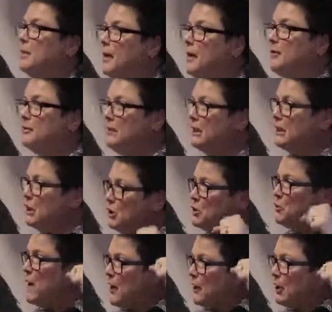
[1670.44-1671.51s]
Buy a really good
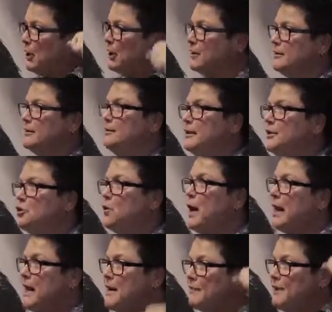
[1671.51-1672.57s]
shredder.
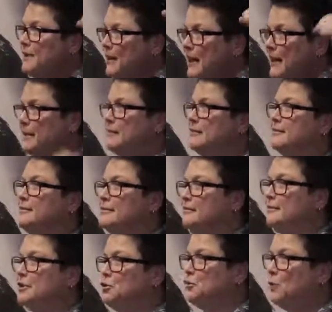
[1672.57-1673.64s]
Shred everything.
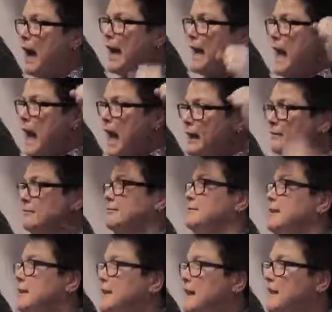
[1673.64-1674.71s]
Shred it.
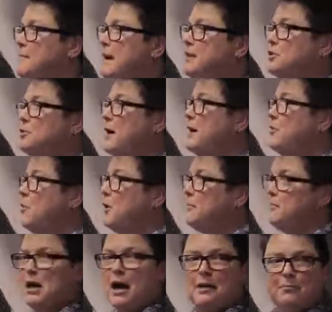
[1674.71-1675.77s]
It makes great
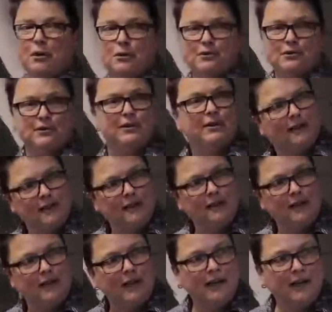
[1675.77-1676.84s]
worm compost.
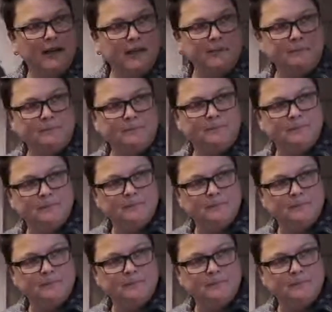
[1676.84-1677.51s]
Um,